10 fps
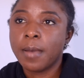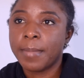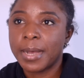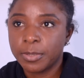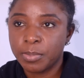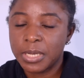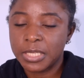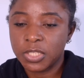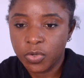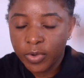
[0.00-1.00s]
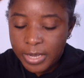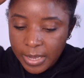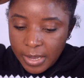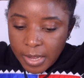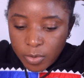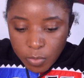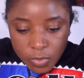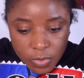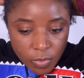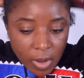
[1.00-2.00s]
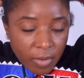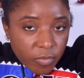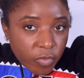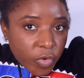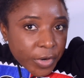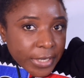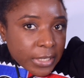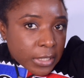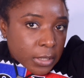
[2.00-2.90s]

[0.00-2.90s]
manipulate your hair and also avoid